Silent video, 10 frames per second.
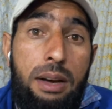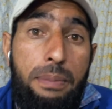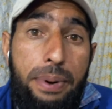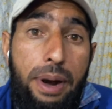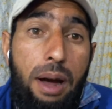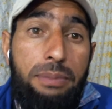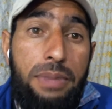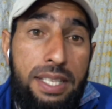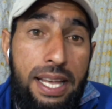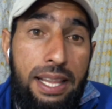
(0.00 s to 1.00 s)
from the
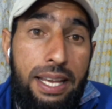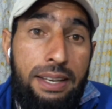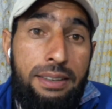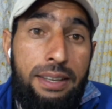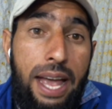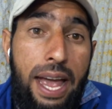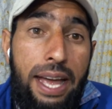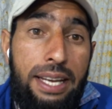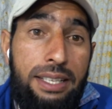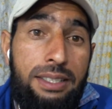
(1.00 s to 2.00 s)
ceiling
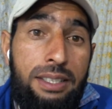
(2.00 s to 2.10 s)
and